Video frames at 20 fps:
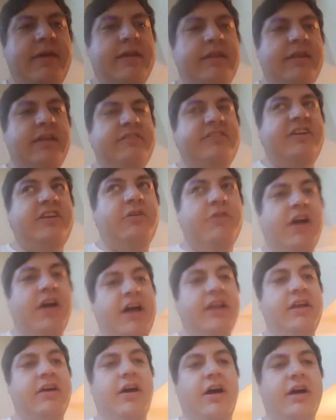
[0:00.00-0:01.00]
Nintendo
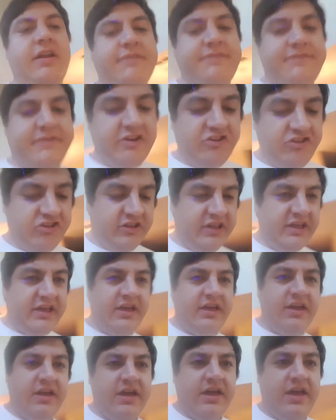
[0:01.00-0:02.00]
kind of
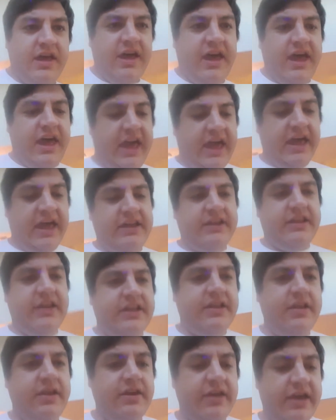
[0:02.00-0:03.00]
unofficially
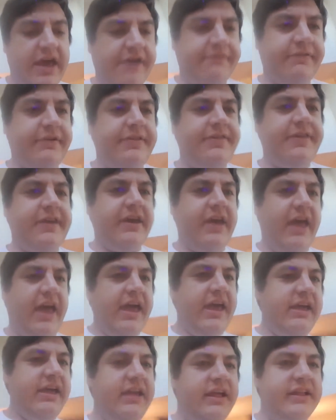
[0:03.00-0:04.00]
handed everything
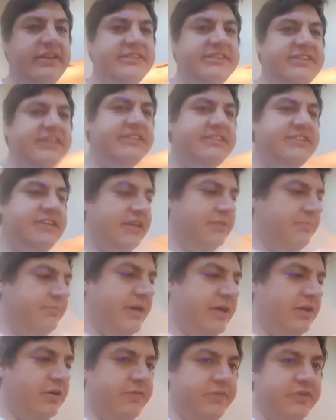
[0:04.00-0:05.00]
8 and
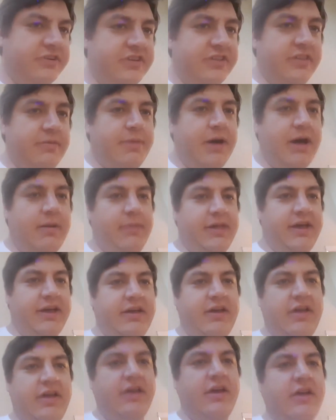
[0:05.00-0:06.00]
16-bit over to the
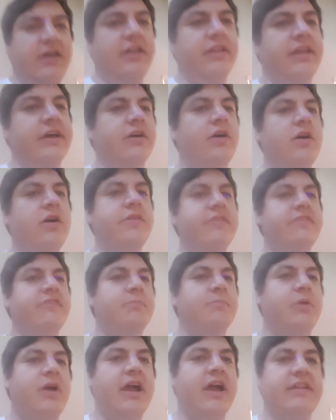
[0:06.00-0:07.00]
public, like all the
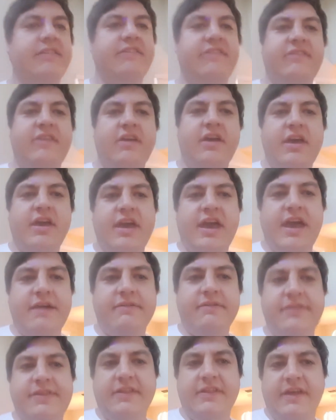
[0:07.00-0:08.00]
sprites,
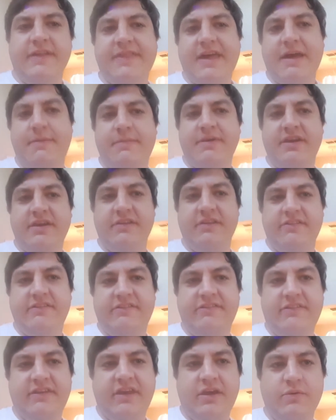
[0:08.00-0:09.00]
everything like that,
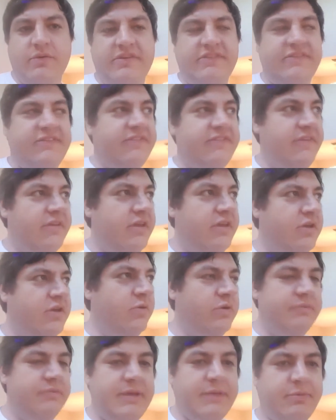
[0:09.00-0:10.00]
because it was
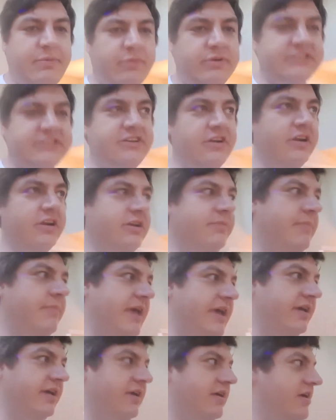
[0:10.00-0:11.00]
when people were starting to
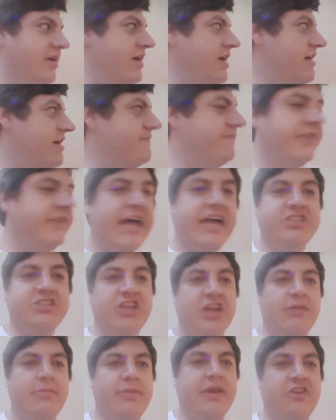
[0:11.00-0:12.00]
make
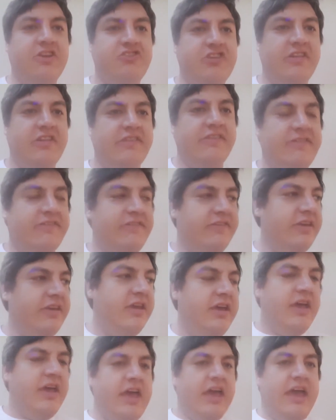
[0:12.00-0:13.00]
flash animations,
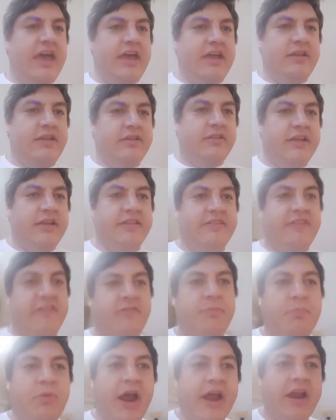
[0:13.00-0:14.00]
and like the
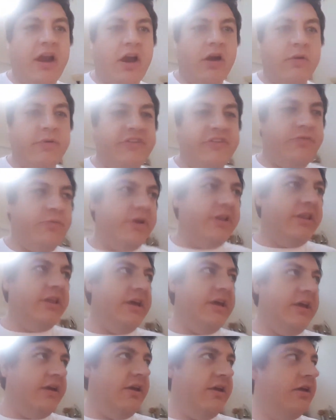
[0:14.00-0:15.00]
sprite art was
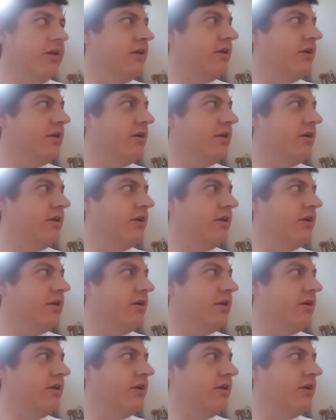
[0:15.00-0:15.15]
really